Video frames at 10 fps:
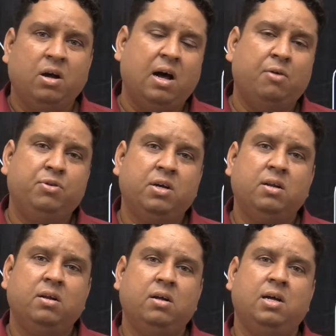
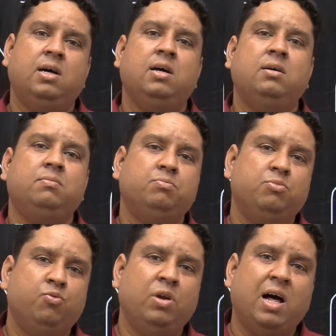after a
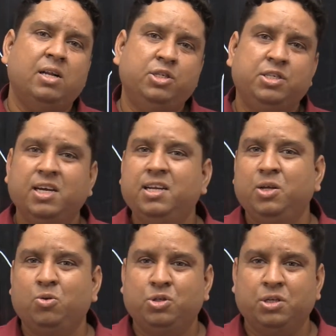large scale
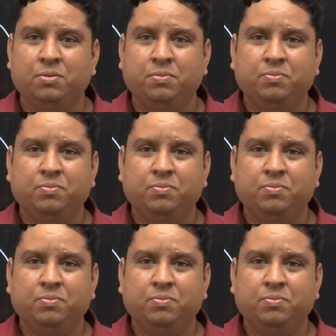erosion.